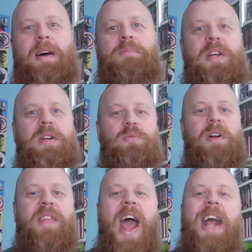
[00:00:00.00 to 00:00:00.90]
seen as one
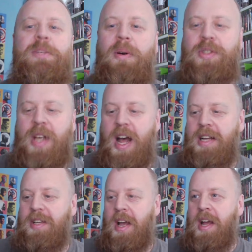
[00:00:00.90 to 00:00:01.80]
of the Xbox
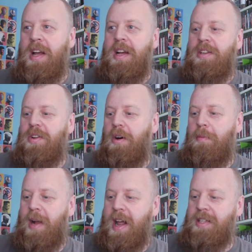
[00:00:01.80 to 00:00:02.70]
guys.
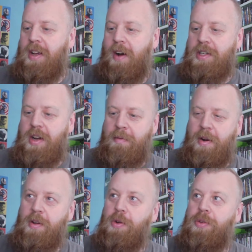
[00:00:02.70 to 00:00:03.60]
So my next collection I'm
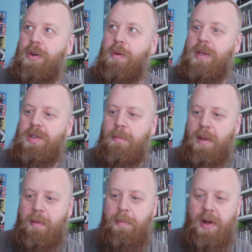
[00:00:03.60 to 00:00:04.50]
going to go through is going to
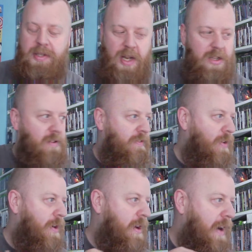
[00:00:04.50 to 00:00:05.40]
be my PlayStation
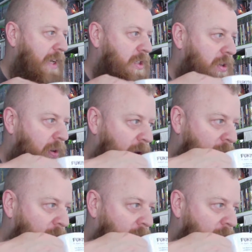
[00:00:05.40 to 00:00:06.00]
4 collection.